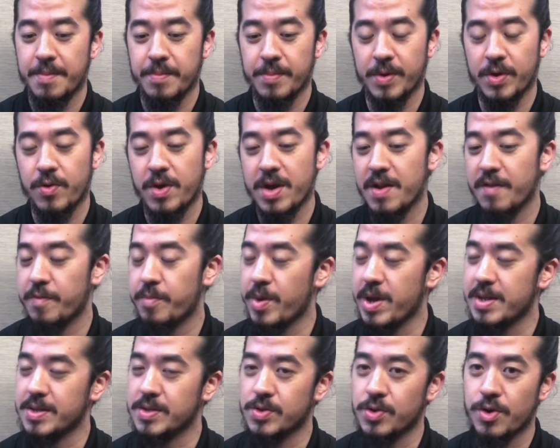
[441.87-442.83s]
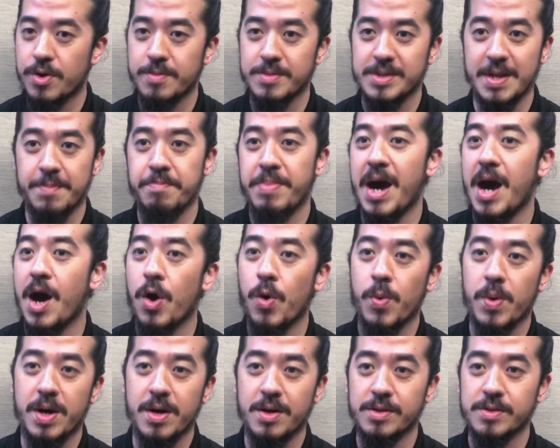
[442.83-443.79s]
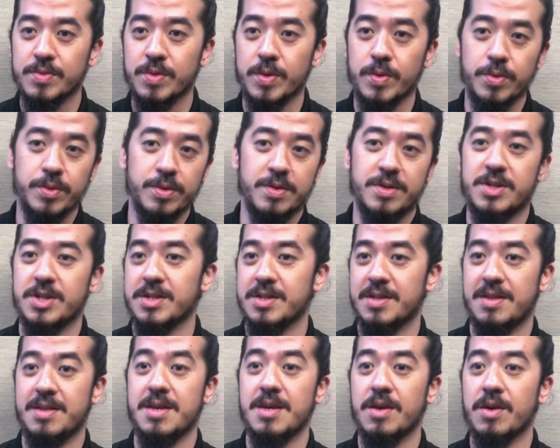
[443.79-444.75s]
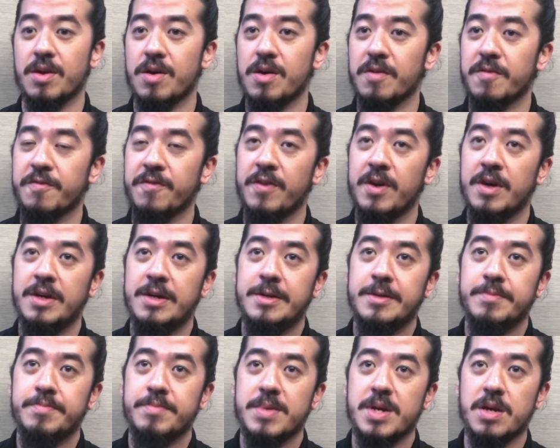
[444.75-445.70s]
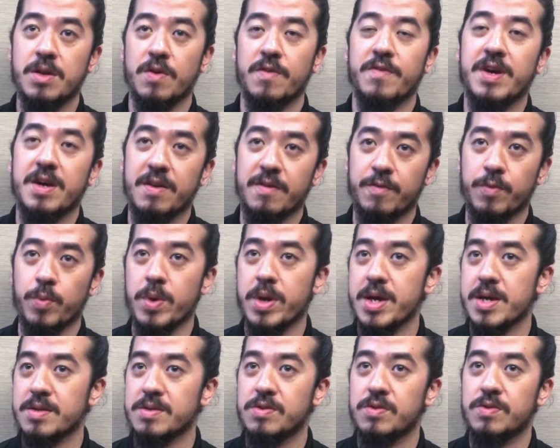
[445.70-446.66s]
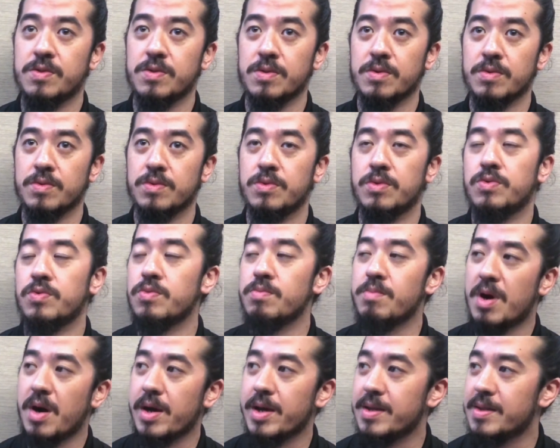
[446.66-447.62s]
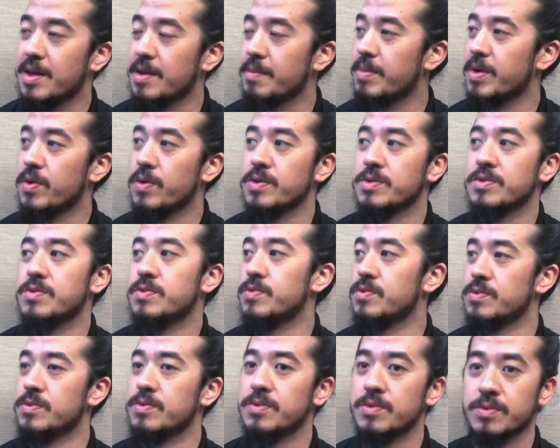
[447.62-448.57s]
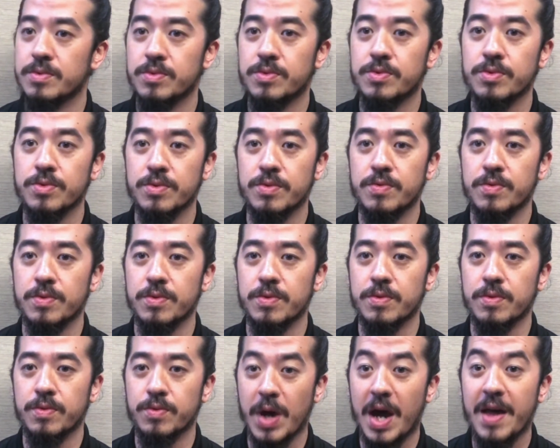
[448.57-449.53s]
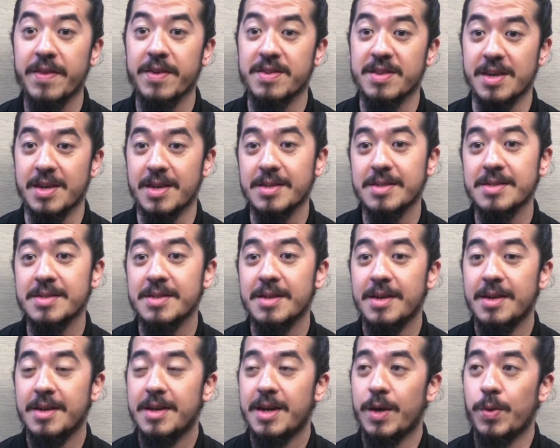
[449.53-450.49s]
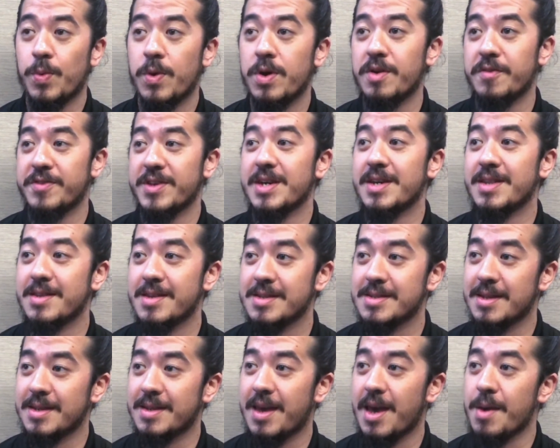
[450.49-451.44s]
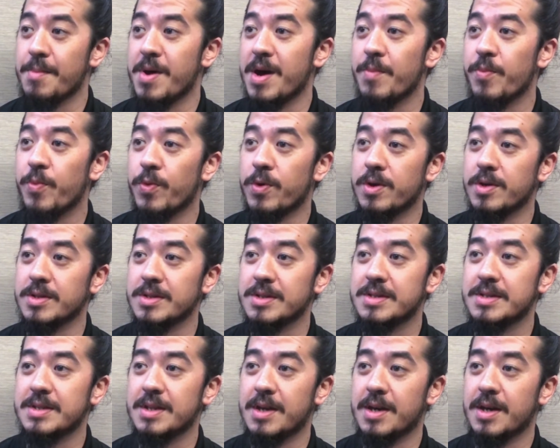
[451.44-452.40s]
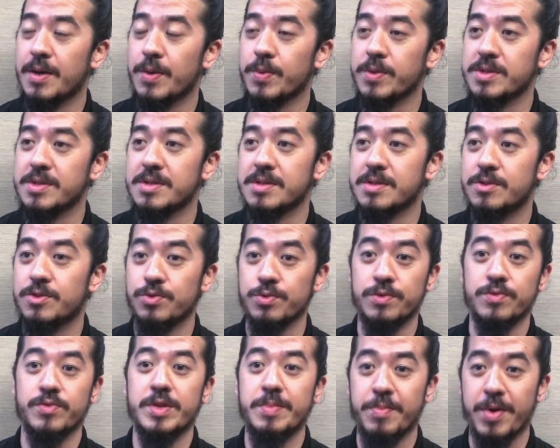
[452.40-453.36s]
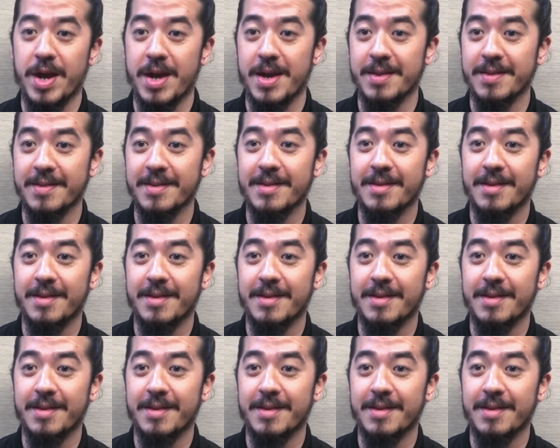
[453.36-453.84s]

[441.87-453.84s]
creative brainstorms and powwows where we would just think of innovative ways to do marketing, but also do other things. And one of the ideas that came up was this jewelry brand